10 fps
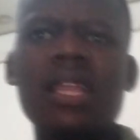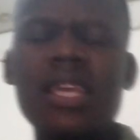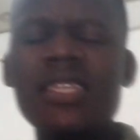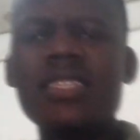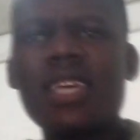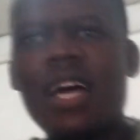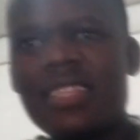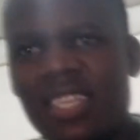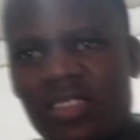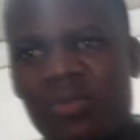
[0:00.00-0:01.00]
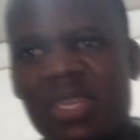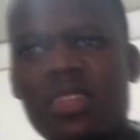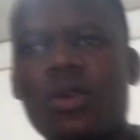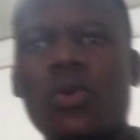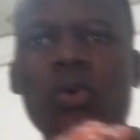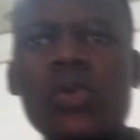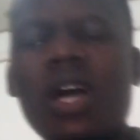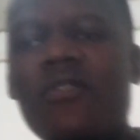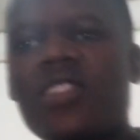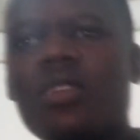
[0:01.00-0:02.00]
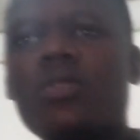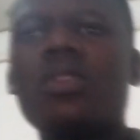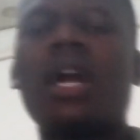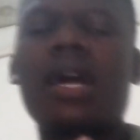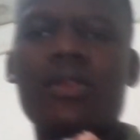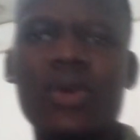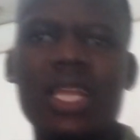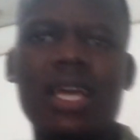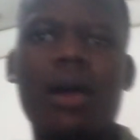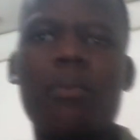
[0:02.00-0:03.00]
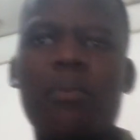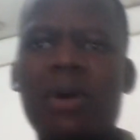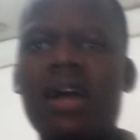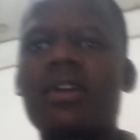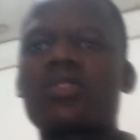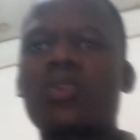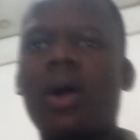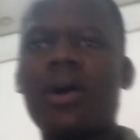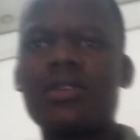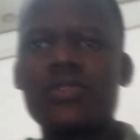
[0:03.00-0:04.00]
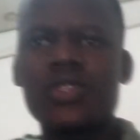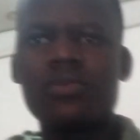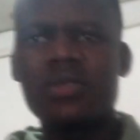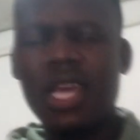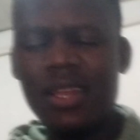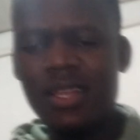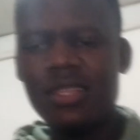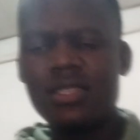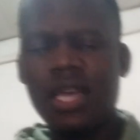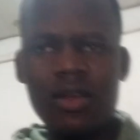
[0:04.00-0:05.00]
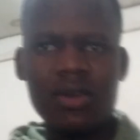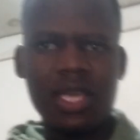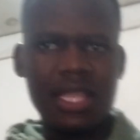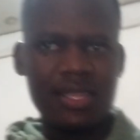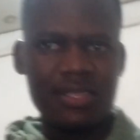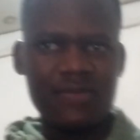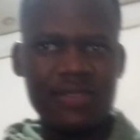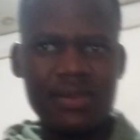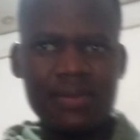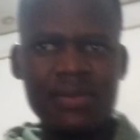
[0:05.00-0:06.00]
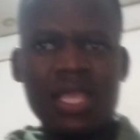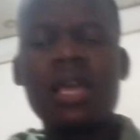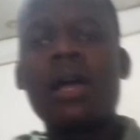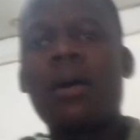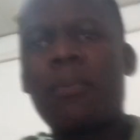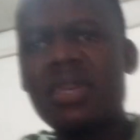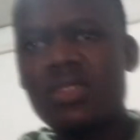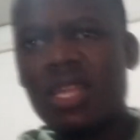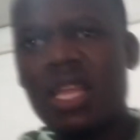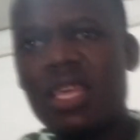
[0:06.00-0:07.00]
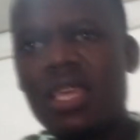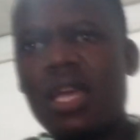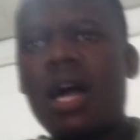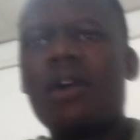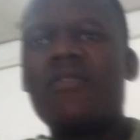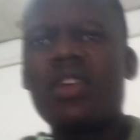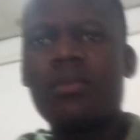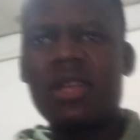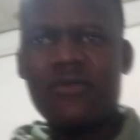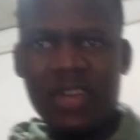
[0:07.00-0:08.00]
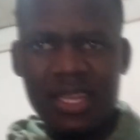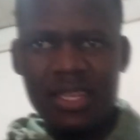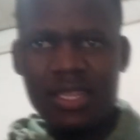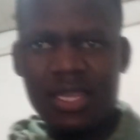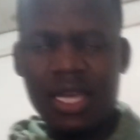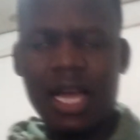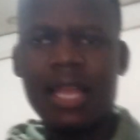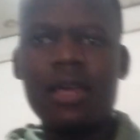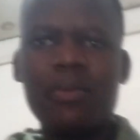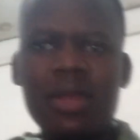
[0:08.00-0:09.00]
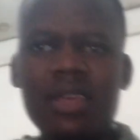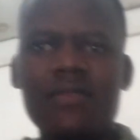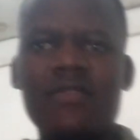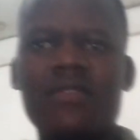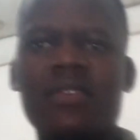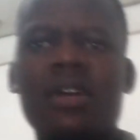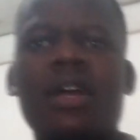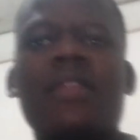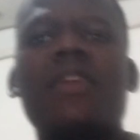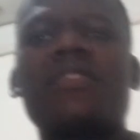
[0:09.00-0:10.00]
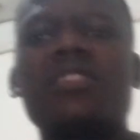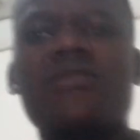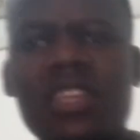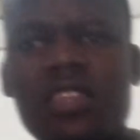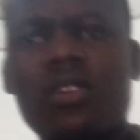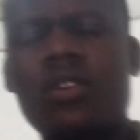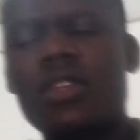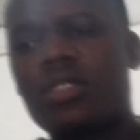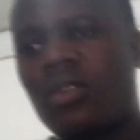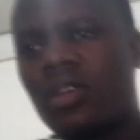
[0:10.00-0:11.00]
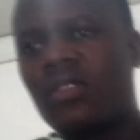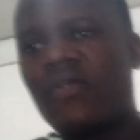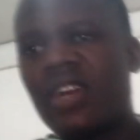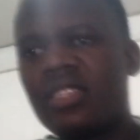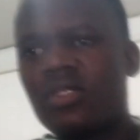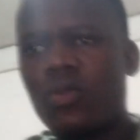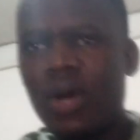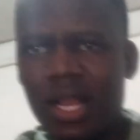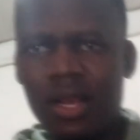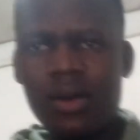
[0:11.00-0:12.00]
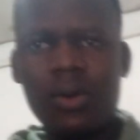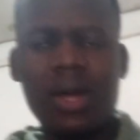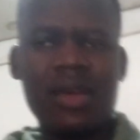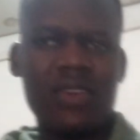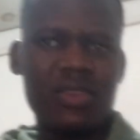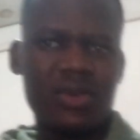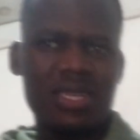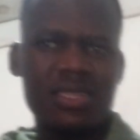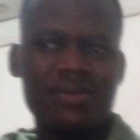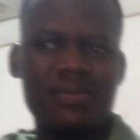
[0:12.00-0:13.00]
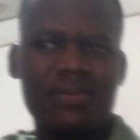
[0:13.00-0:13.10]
Ladies and gentlemen, good afternoon and welcome back to our YouTube channel, Zion Kenya TV. Personally, I'm very much fine, and I believe that this video is going to find you well wherever you are.